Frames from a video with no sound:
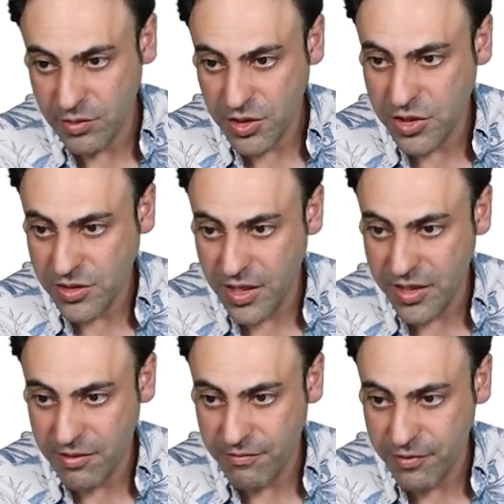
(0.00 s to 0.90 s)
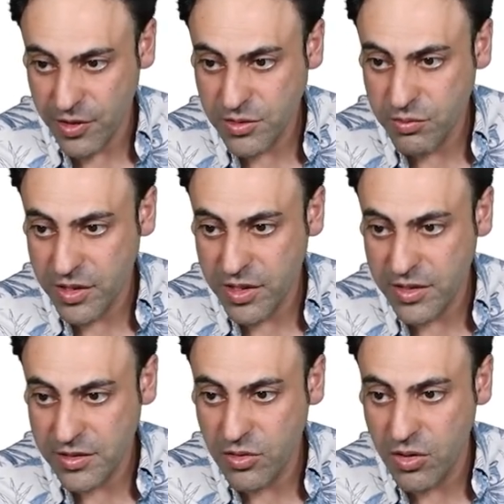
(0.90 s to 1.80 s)
which is like the first we're going
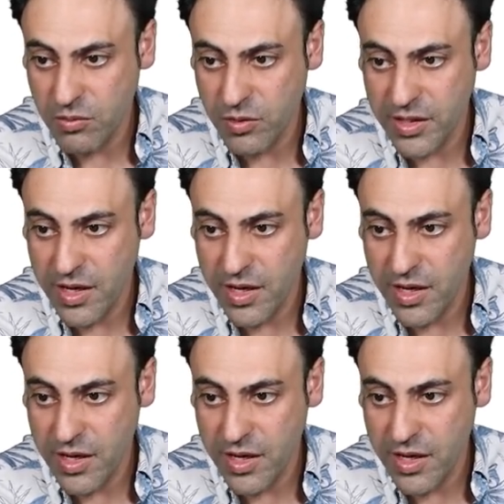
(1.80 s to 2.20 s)
to start with